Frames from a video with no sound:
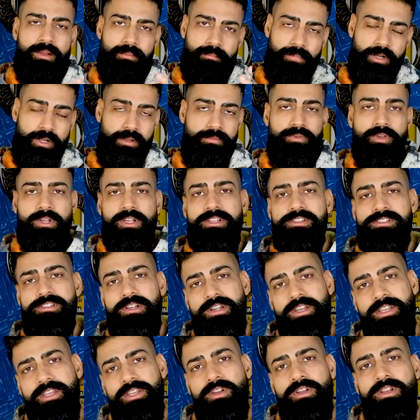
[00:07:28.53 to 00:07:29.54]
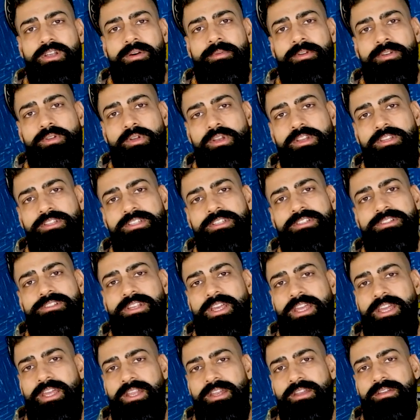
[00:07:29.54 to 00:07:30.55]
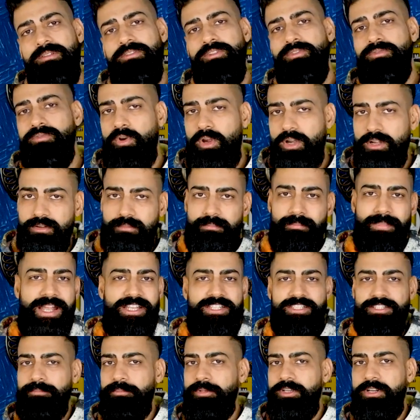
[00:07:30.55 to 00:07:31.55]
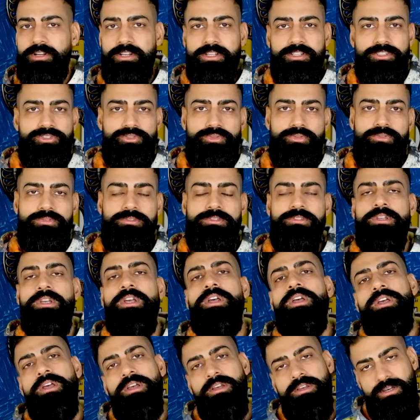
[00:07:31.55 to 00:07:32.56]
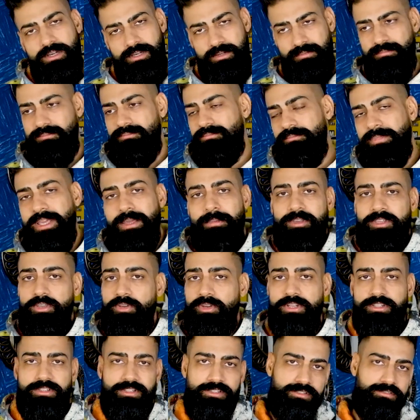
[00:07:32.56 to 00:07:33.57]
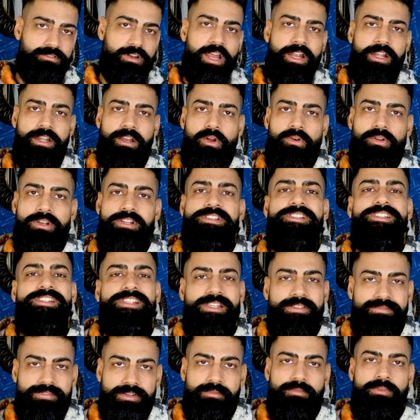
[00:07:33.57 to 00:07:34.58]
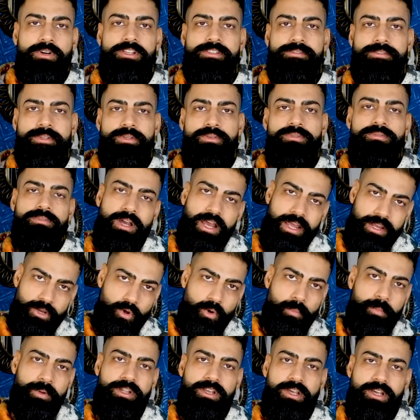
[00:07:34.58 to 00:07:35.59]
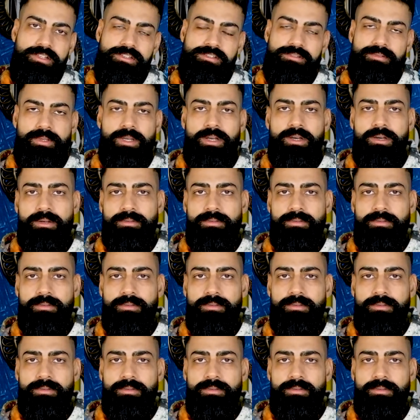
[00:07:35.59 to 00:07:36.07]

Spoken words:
But if you're consulting your dermatologist and you've got patchy beard issues, maybe you can just try it out and see if it works for you. I hope it does.